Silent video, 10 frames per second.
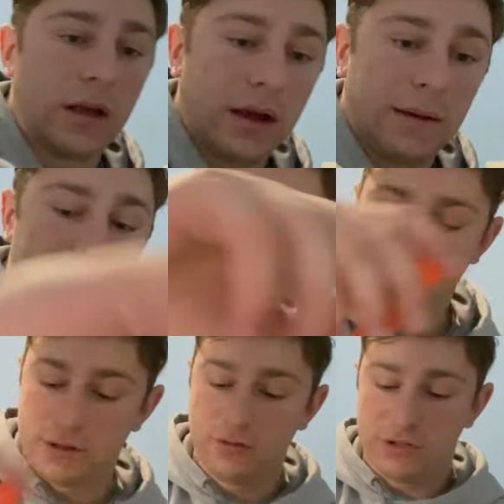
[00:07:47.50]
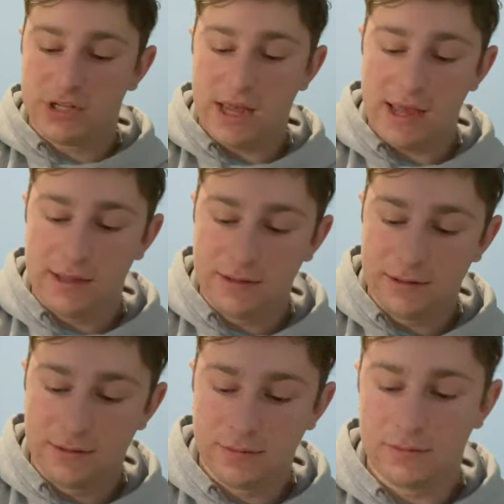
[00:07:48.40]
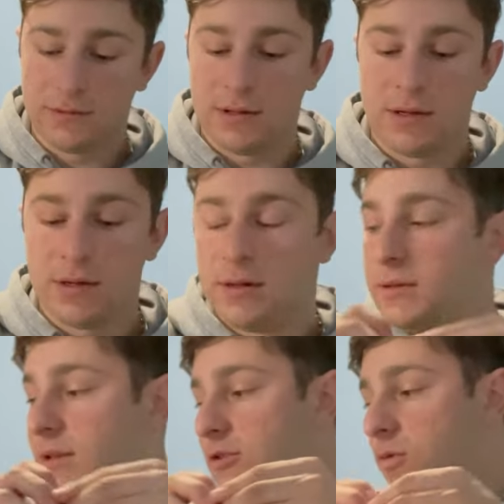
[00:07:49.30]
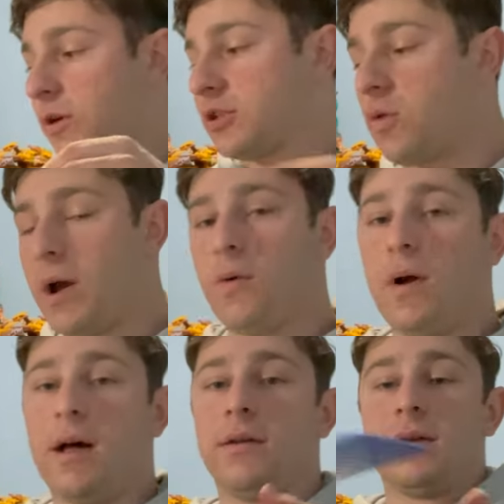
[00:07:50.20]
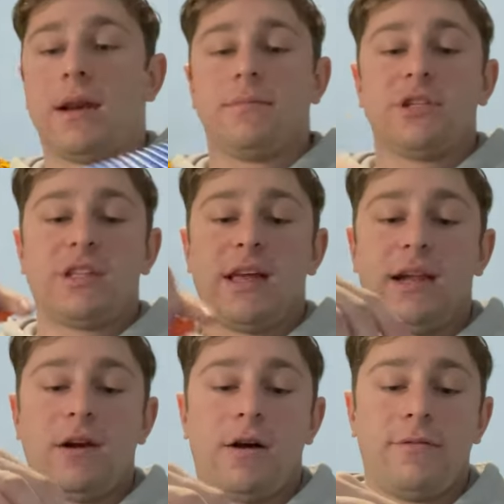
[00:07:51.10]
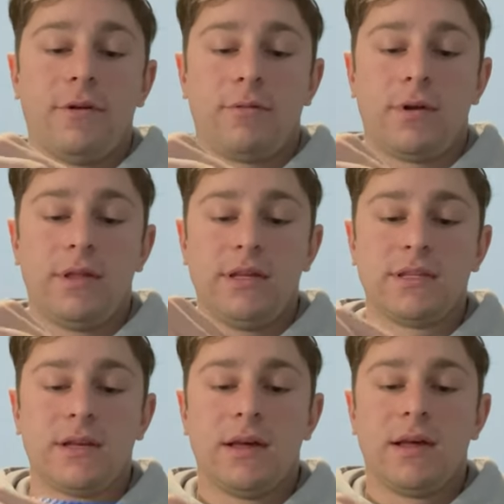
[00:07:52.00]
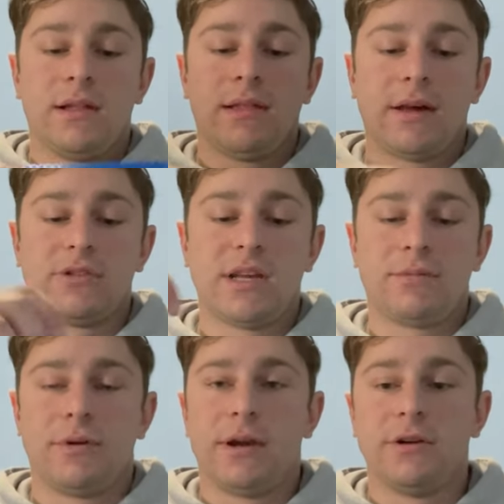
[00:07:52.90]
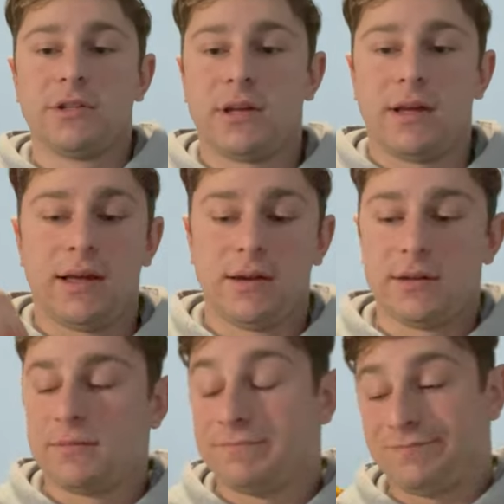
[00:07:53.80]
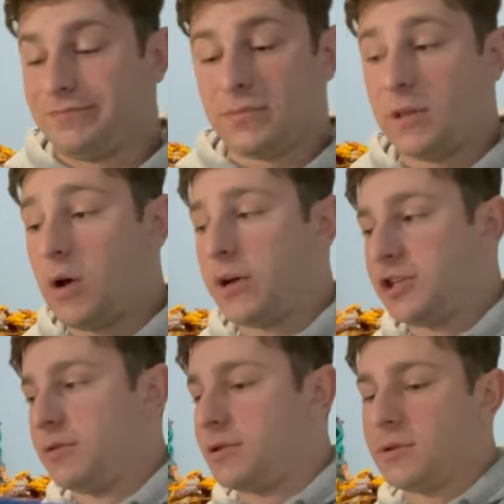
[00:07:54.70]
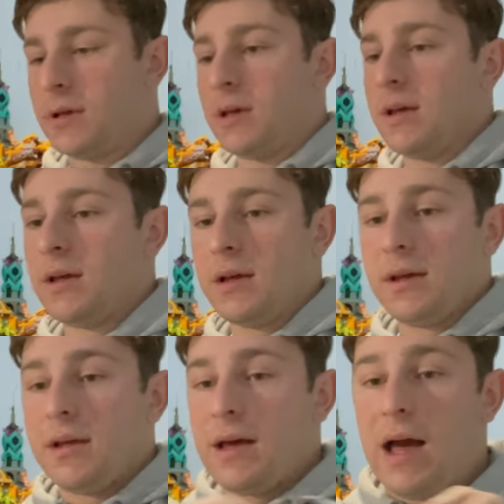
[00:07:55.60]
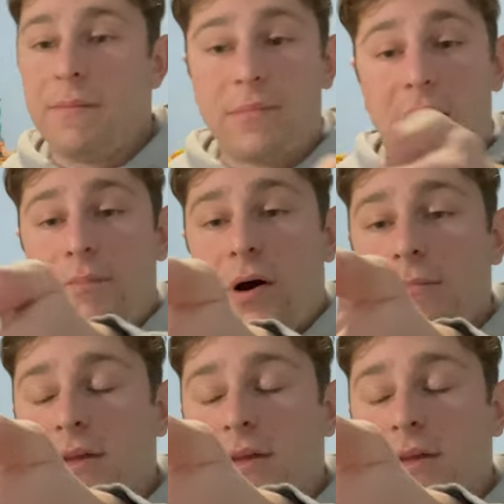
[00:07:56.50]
I'm going to say this works quite well, and I'm just taking it off with one of these Lego separators and no issues. I'm, I'm pumped,